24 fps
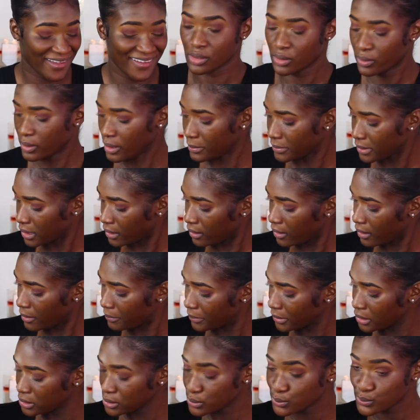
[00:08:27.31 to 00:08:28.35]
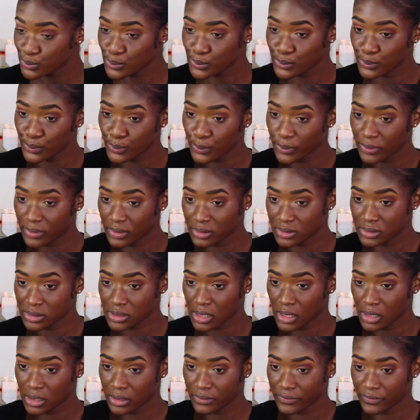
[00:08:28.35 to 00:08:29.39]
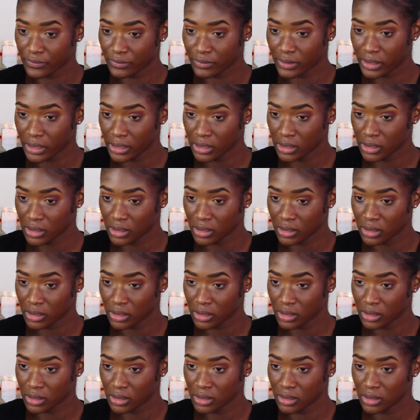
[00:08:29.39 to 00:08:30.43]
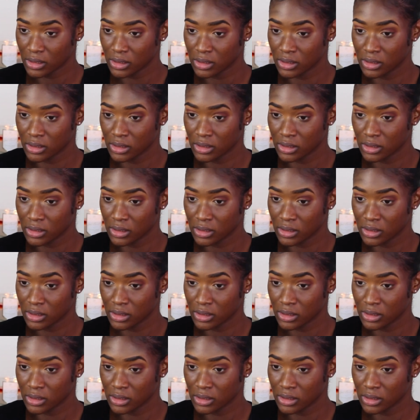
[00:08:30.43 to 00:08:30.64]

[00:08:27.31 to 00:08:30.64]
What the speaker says: So I'm gonna hop into this color right here,